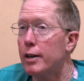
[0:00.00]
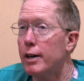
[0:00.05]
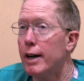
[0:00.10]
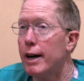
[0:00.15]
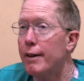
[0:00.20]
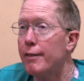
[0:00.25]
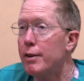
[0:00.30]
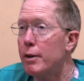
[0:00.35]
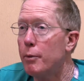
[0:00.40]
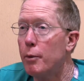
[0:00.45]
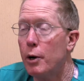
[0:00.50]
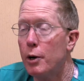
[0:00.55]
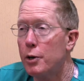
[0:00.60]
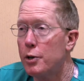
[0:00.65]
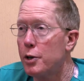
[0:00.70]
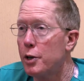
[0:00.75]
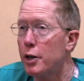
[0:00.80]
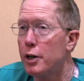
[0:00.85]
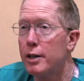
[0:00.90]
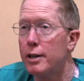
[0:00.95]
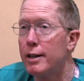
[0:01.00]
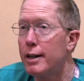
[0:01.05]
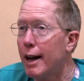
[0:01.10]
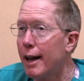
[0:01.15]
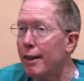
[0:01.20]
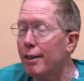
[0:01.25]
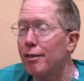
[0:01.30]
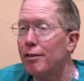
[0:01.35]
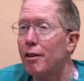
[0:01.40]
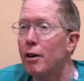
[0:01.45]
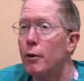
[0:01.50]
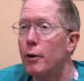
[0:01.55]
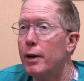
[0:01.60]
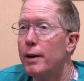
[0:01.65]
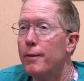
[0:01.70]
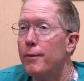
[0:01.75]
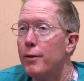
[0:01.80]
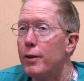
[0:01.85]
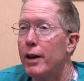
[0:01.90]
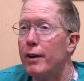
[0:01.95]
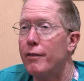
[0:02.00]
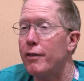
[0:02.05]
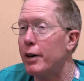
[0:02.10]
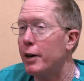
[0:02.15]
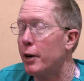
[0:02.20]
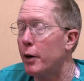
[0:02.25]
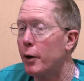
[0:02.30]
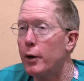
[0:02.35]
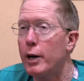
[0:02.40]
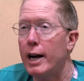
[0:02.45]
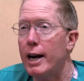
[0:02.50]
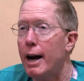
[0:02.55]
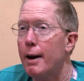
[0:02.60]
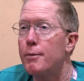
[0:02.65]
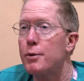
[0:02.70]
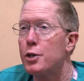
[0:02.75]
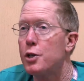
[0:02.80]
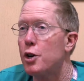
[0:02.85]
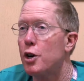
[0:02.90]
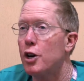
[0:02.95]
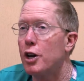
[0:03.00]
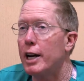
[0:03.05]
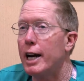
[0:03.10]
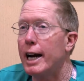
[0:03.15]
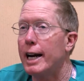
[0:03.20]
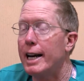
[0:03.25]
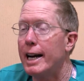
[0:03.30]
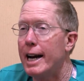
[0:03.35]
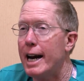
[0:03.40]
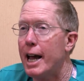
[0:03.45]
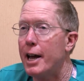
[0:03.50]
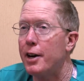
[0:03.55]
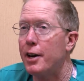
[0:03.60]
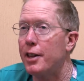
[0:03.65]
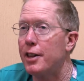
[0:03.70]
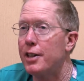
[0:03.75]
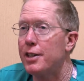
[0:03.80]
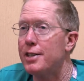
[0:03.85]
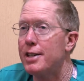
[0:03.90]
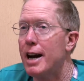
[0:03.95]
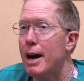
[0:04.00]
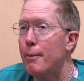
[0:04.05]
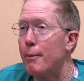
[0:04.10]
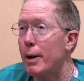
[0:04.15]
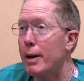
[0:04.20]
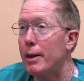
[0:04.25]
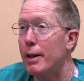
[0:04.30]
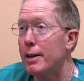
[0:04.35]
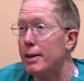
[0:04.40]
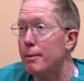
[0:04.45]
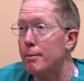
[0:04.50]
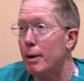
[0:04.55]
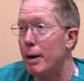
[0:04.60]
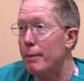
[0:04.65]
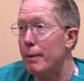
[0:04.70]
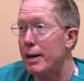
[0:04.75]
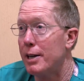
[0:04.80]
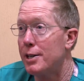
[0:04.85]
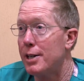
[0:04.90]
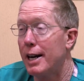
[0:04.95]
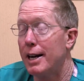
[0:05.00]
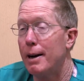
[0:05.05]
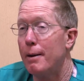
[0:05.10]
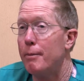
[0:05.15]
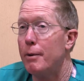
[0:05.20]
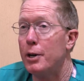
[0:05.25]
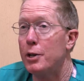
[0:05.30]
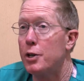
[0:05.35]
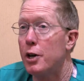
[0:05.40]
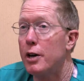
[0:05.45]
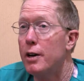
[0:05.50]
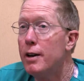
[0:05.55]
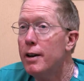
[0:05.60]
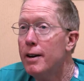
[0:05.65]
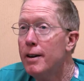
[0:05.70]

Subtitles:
Heavy emotion, got through it, and I figured, okay, I'm strong and I can handle this now. By my 2nd mission,